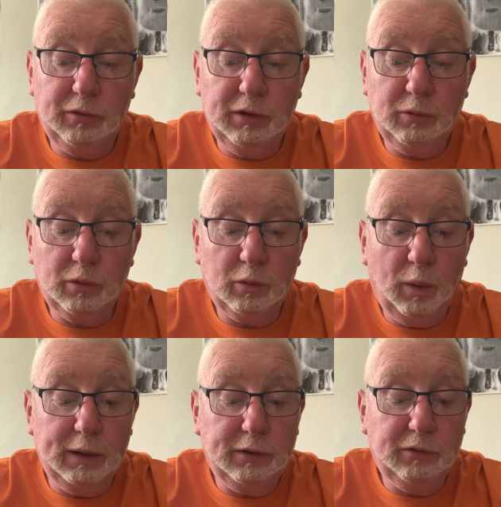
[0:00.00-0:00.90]
so this was
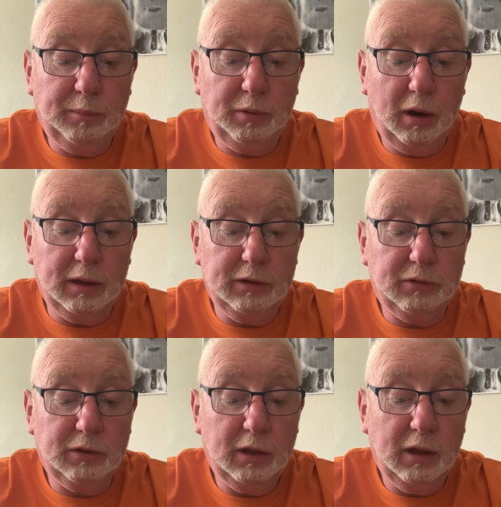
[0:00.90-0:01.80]
quite a
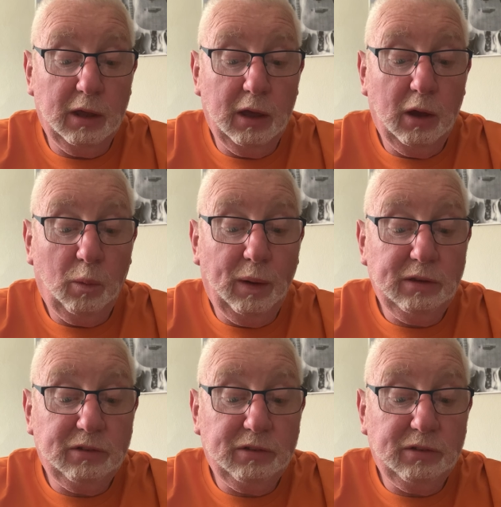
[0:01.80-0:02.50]
surprise. When